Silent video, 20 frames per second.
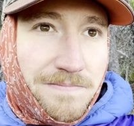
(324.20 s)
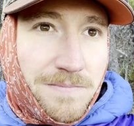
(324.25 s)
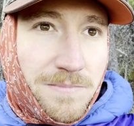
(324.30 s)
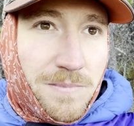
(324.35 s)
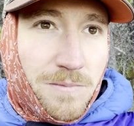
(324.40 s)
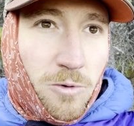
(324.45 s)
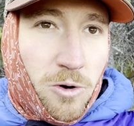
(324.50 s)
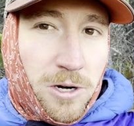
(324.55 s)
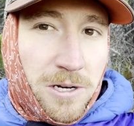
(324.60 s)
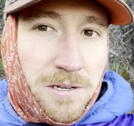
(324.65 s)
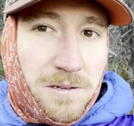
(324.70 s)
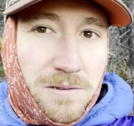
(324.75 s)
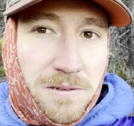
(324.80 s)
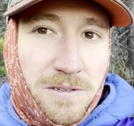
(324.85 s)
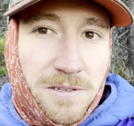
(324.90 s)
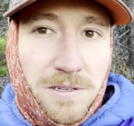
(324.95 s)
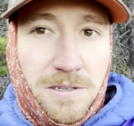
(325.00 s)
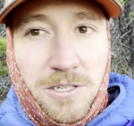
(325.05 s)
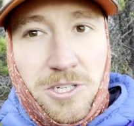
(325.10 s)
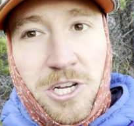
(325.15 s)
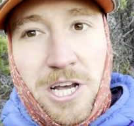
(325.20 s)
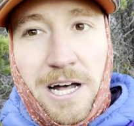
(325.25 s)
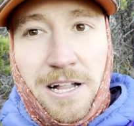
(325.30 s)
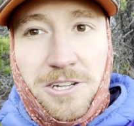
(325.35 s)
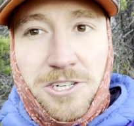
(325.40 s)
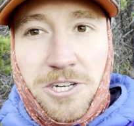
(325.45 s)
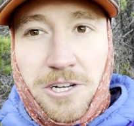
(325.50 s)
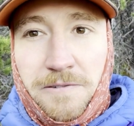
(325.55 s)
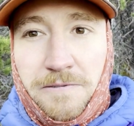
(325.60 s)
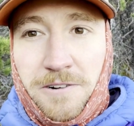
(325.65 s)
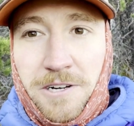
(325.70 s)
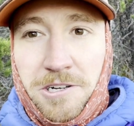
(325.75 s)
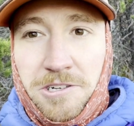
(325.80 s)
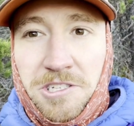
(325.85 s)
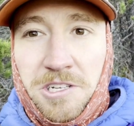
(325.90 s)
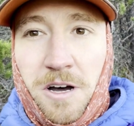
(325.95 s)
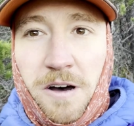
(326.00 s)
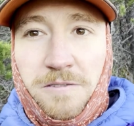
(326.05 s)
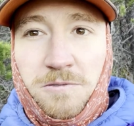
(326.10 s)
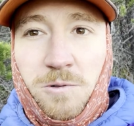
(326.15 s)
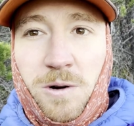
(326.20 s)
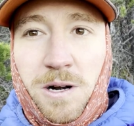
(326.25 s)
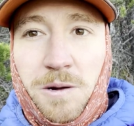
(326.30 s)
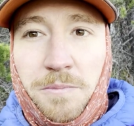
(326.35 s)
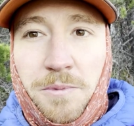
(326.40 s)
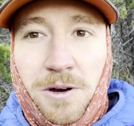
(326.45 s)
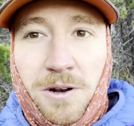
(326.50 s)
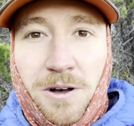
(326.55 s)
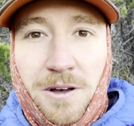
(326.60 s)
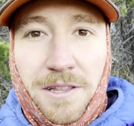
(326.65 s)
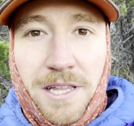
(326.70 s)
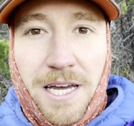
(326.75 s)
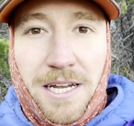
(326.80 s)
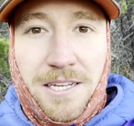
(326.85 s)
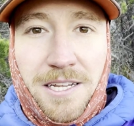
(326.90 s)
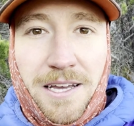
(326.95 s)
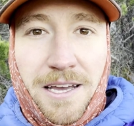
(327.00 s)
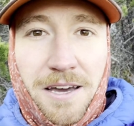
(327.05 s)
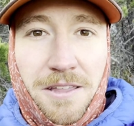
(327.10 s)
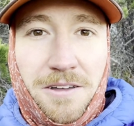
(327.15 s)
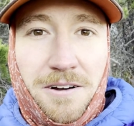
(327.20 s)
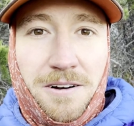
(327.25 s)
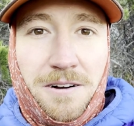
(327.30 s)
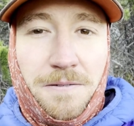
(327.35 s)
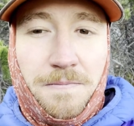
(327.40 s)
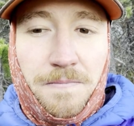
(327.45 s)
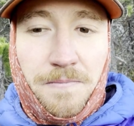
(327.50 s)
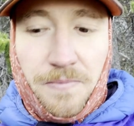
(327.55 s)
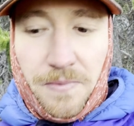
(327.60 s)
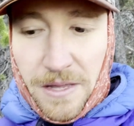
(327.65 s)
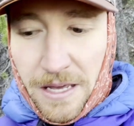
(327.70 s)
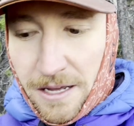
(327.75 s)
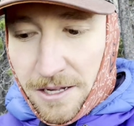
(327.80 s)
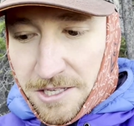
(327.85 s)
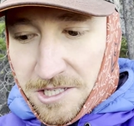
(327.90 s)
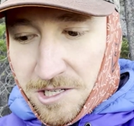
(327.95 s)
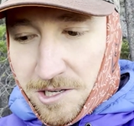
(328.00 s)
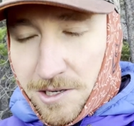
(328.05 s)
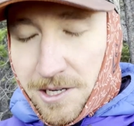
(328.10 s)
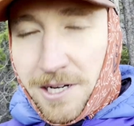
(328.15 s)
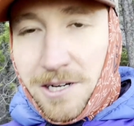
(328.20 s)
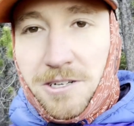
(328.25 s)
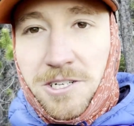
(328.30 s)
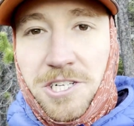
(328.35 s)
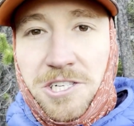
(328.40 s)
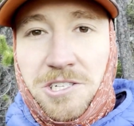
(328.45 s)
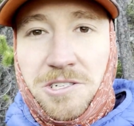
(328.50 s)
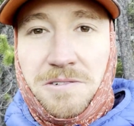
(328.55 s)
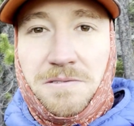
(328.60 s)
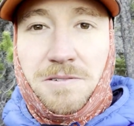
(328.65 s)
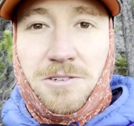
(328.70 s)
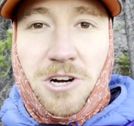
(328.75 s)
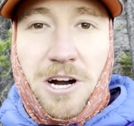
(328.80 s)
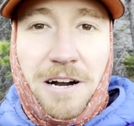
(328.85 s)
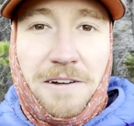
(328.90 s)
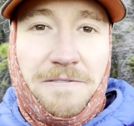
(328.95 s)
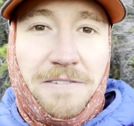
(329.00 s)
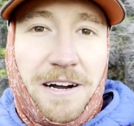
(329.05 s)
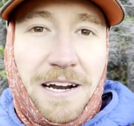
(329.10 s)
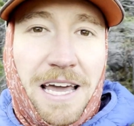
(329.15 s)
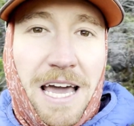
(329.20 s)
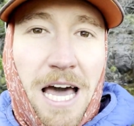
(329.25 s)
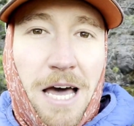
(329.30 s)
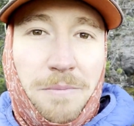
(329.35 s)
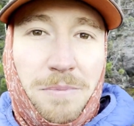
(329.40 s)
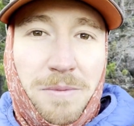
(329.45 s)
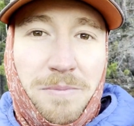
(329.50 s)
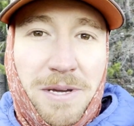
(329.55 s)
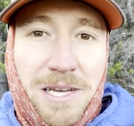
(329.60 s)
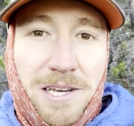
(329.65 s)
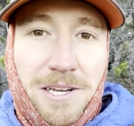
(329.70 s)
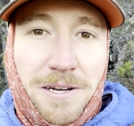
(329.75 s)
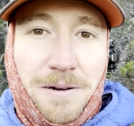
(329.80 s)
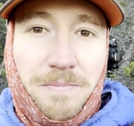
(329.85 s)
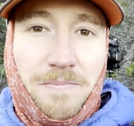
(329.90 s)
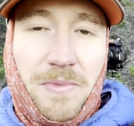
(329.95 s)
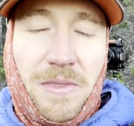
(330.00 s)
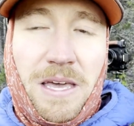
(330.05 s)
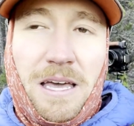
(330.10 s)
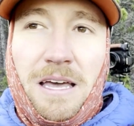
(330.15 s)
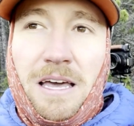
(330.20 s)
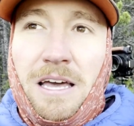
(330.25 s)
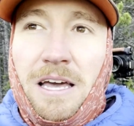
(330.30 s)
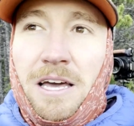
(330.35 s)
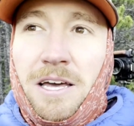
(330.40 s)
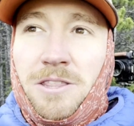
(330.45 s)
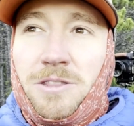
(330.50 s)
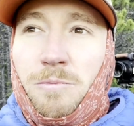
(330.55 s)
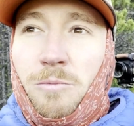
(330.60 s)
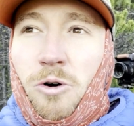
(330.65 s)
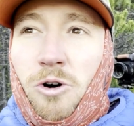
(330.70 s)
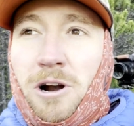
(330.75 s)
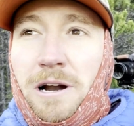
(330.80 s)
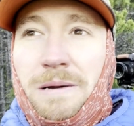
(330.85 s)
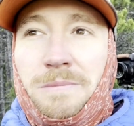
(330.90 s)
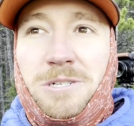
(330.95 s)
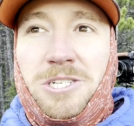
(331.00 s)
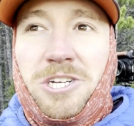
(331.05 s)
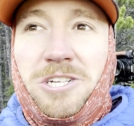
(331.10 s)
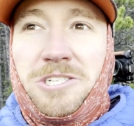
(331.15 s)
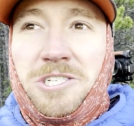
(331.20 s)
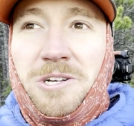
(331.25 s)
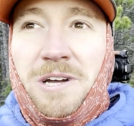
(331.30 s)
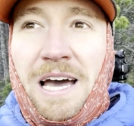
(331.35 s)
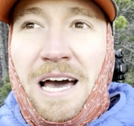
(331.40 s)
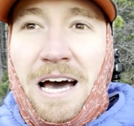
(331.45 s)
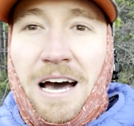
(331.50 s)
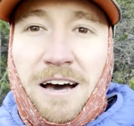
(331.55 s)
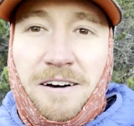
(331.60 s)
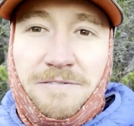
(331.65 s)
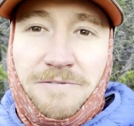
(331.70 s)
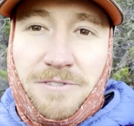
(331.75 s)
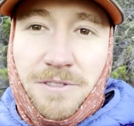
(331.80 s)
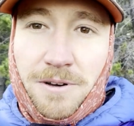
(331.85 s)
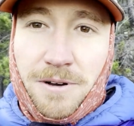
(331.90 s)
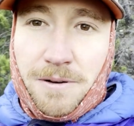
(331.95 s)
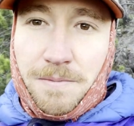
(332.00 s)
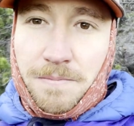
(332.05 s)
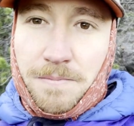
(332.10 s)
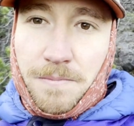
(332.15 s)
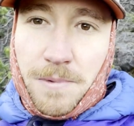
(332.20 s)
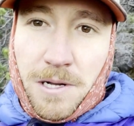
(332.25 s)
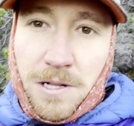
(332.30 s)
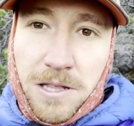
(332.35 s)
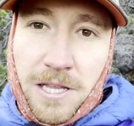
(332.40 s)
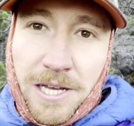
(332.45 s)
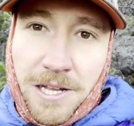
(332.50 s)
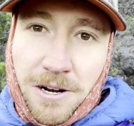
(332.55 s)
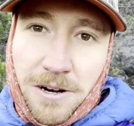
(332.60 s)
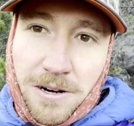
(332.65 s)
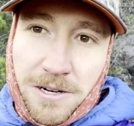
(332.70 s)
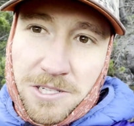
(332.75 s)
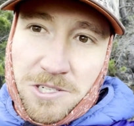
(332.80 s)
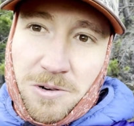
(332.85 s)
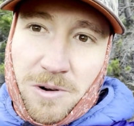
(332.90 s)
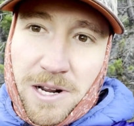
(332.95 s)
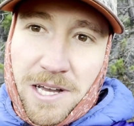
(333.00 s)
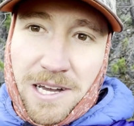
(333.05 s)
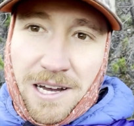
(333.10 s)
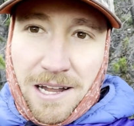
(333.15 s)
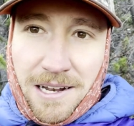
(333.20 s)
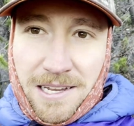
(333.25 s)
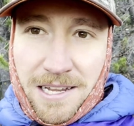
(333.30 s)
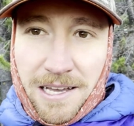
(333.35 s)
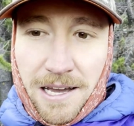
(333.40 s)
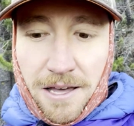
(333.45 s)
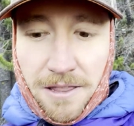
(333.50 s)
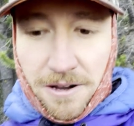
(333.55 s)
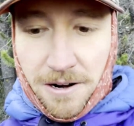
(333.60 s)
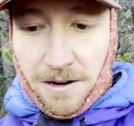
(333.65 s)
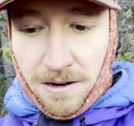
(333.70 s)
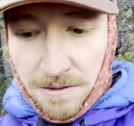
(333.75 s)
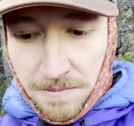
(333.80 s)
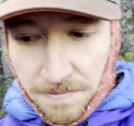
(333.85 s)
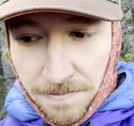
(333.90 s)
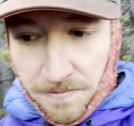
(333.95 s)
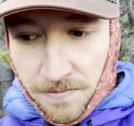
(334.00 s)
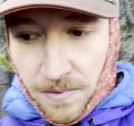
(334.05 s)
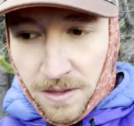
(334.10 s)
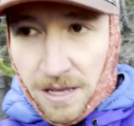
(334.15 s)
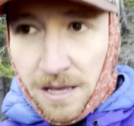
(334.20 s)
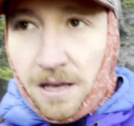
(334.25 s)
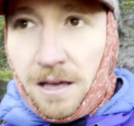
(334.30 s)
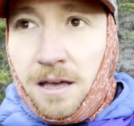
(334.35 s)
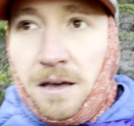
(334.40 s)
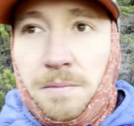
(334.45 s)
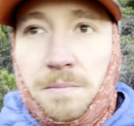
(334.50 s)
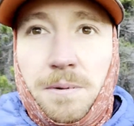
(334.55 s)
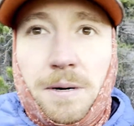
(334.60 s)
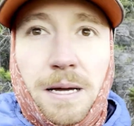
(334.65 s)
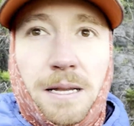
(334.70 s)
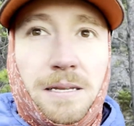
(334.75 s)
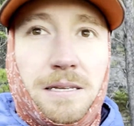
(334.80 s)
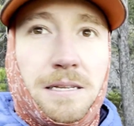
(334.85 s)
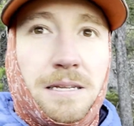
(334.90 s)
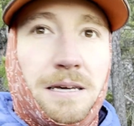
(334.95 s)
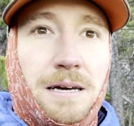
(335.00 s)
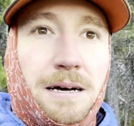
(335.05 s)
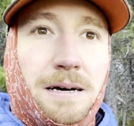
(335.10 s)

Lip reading: more challenging for your software to put all that together. So you're just trying to find a happy medium. The more images you have, the cleaner it's going to cut together, but